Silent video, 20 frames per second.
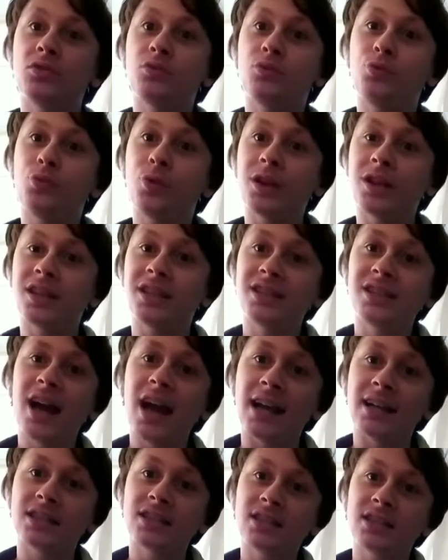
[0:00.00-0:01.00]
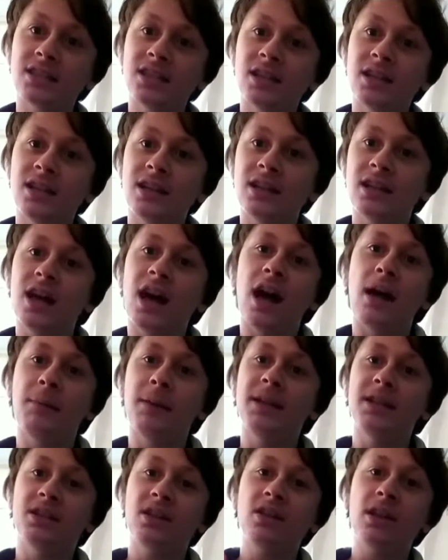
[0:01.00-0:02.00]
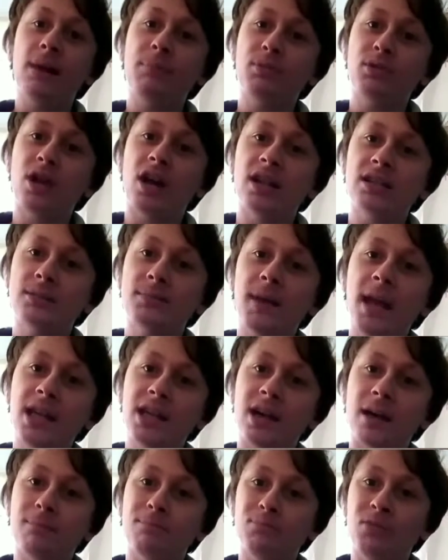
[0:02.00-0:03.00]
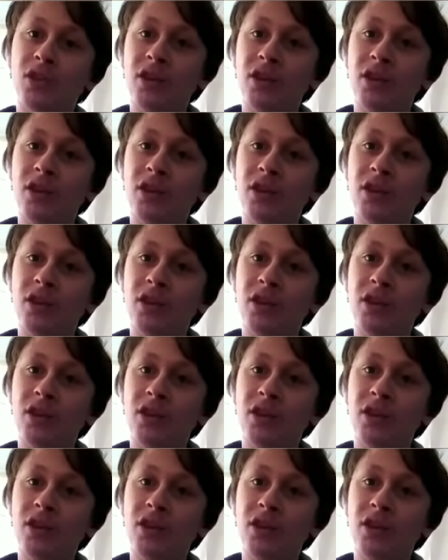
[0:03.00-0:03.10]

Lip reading: really nice. I mean, the Leprechaun's makeup.